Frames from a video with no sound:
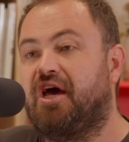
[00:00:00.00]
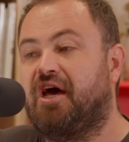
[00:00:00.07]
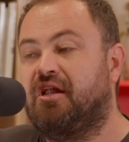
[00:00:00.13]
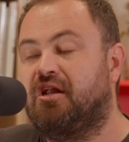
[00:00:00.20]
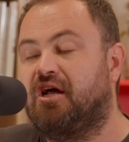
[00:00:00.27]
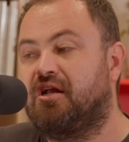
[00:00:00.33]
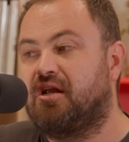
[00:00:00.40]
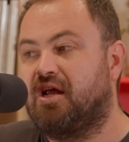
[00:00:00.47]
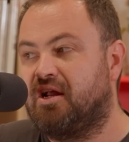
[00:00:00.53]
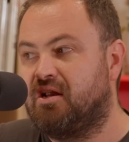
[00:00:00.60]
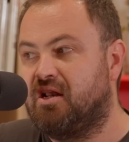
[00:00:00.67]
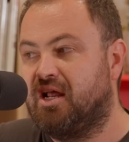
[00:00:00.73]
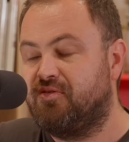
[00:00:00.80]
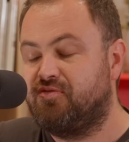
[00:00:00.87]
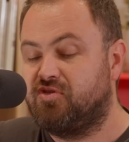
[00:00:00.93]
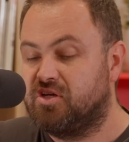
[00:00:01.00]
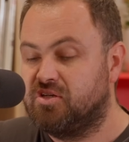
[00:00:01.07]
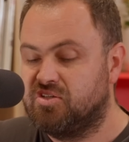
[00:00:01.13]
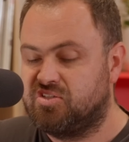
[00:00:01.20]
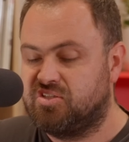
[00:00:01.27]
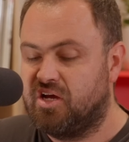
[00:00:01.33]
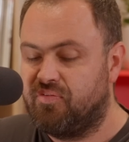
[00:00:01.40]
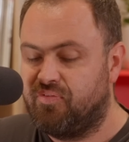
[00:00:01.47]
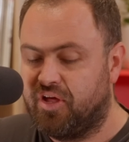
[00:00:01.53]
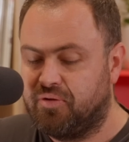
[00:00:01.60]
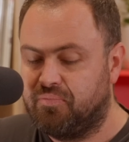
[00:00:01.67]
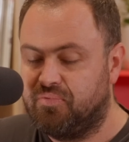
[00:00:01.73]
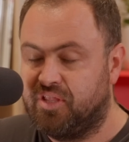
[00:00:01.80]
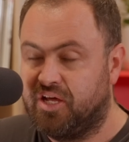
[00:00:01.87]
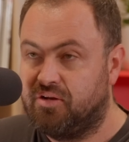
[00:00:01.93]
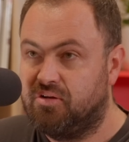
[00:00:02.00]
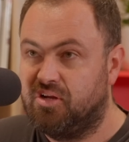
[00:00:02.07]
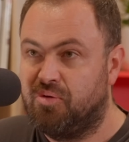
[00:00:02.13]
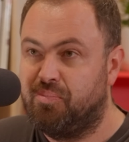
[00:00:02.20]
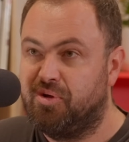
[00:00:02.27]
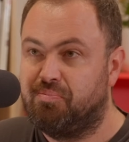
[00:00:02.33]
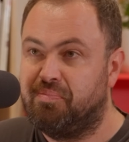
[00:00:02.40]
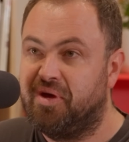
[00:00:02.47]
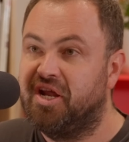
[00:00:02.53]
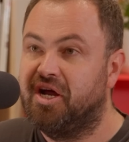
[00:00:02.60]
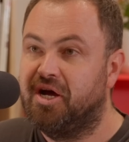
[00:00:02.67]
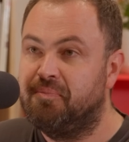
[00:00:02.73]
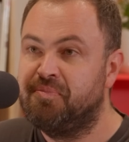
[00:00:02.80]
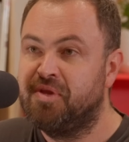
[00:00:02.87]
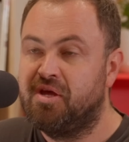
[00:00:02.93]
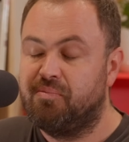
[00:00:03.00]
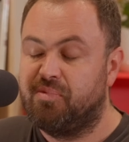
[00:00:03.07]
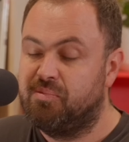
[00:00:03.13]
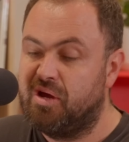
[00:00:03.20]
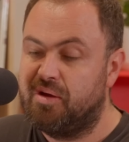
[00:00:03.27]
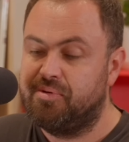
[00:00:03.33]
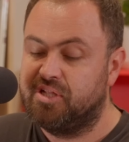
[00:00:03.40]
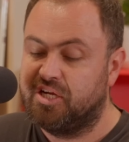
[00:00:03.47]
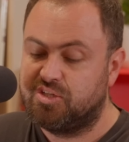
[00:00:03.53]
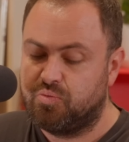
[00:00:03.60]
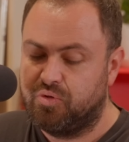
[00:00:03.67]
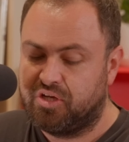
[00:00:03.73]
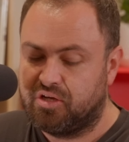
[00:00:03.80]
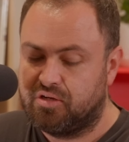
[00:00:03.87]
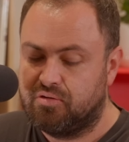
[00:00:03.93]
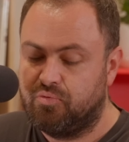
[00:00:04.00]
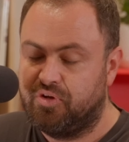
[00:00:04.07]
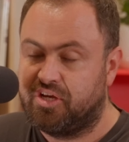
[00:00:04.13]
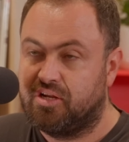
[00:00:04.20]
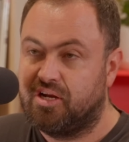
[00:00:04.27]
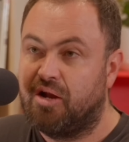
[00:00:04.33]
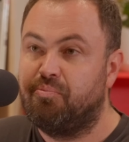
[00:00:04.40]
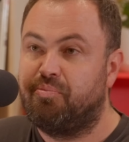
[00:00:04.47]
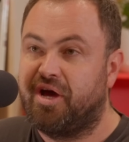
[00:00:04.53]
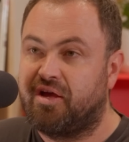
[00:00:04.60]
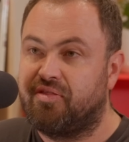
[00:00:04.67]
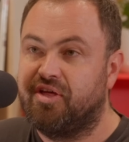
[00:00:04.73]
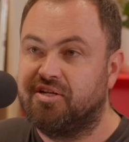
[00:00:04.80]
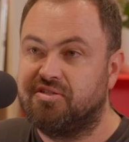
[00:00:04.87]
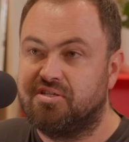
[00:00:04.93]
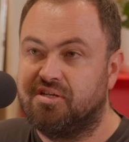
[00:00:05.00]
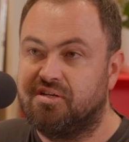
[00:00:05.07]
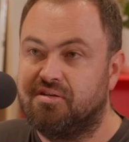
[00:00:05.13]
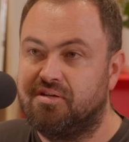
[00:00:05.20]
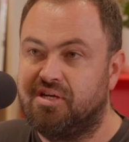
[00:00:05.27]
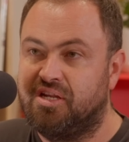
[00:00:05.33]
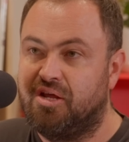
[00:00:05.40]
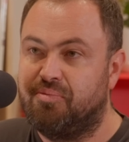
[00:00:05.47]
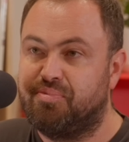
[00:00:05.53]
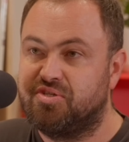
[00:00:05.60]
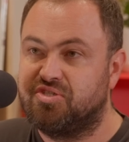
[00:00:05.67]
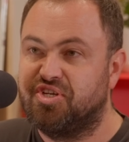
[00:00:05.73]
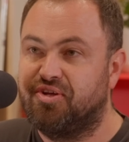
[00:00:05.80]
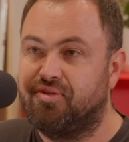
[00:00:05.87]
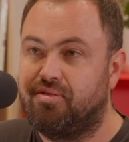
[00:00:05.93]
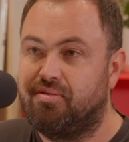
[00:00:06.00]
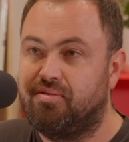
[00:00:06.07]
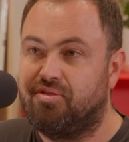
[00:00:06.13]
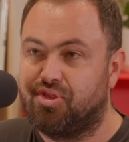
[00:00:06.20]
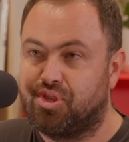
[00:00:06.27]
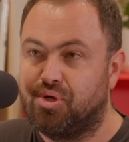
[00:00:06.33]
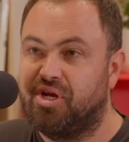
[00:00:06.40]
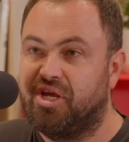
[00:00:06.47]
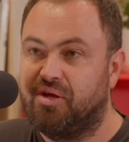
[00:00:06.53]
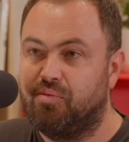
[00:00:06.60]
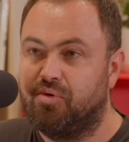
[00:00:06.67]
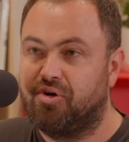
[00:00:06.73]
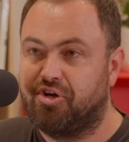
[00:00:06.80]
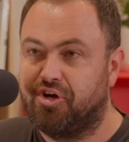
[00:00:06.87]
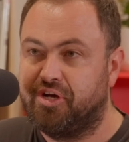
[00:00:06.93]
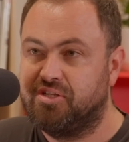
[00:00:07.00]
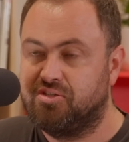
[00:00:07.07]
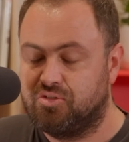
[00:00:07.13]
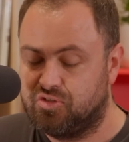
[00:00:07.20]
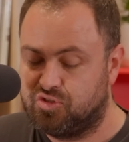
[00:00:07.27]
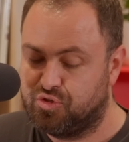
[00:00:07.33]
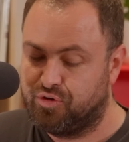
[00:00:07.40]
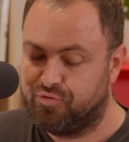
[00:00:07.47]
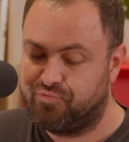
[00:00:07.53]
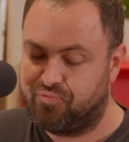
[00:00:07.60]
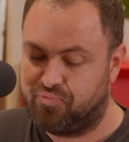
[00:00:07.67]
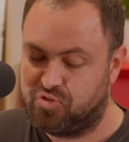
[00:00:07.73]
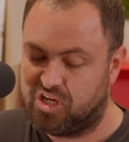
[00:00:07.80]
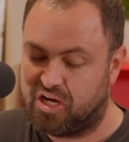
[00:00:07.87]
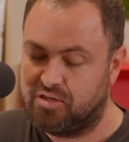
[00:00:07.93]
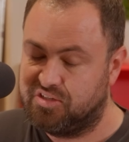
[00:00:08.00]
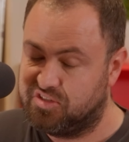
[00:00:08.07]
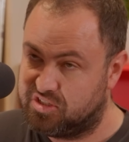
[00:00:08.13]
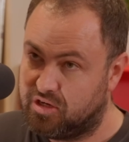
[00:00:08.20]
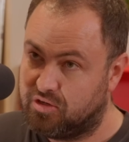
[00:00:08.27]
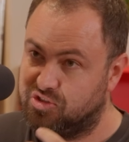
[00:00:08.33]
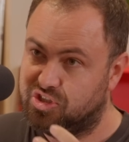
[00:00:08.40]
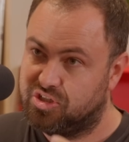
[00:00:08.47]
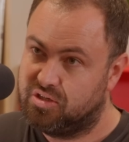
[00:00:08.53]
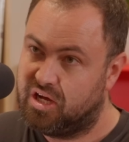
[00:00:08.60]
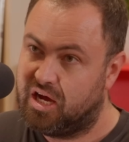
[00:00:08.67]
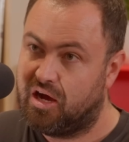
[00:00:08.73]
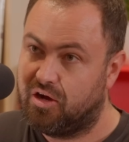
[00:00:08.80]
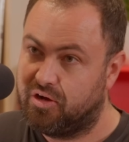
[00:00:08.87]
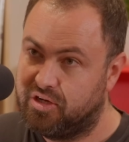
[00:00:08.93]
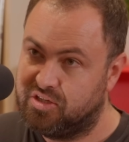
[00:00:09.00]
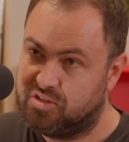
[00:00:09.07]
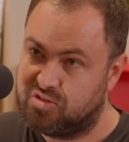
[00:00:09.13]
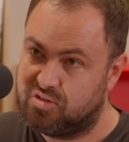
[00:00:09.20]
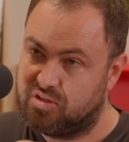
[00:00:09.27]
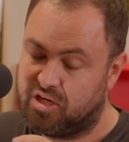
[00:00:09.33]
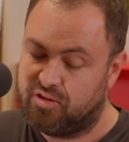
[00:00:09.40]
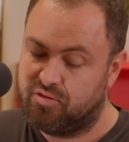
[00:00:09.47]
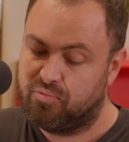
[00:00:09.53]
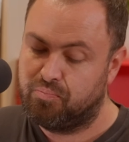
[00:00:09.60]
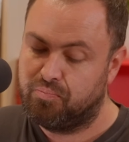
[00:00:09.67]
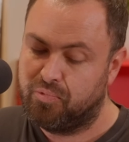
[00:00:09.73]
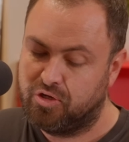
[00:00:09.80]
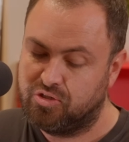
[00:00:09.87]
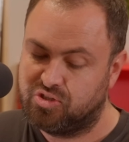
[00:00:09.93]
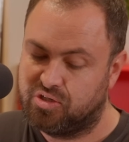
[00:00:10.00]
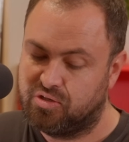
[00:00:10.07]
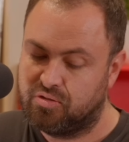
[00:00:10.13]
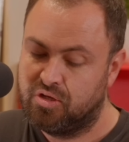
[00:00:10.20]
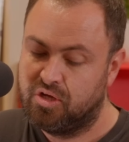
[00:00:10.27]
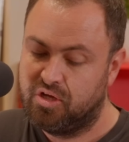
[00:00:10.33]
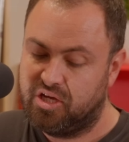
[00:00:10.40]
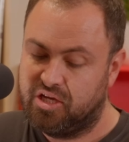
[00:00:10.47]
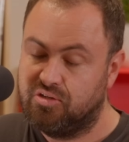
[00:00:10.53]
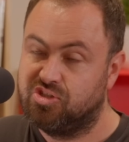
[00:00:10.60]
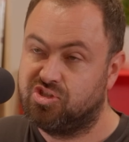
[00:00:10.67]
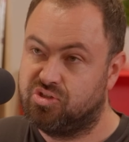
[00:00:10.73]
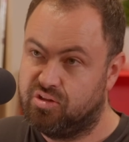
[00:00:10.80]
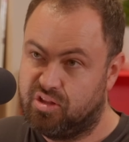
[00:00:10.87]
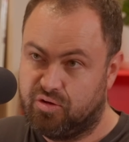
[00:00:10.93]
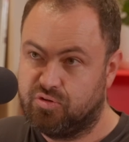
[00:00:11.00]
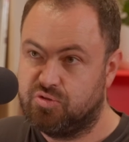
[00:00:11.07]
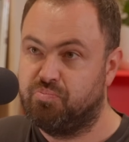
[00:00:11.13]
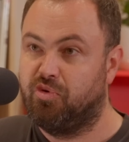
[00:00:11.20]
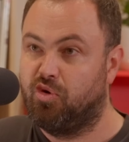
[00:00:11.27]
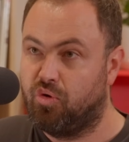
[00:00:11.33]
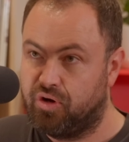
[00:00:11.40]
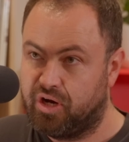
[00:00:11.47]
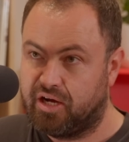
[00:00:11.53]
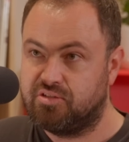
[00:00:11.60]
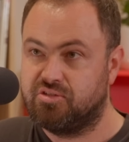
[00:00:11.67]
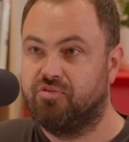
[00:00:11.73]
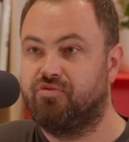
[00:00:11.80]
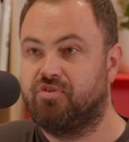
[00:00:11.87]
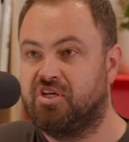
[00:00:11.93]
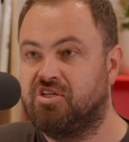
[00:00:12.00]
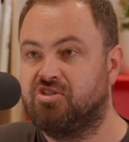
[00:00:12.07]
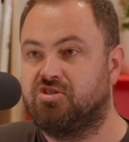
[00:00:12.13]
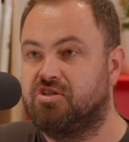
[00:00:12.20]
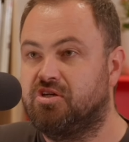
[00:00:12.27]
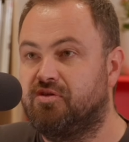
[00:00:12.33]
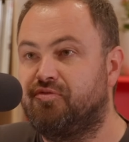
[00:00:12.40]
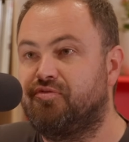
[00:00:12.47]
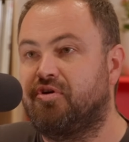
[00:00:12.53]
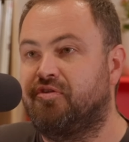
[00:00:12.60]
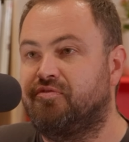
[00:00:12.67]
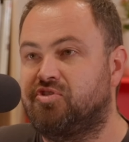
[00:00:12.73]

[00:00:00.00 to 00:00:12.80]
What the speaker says: And I'd love to understand that a bit better. But maybe we can unpack that in episode 3. We'll go into sort of Chinese culture and how the motoring industry there was born out of the history of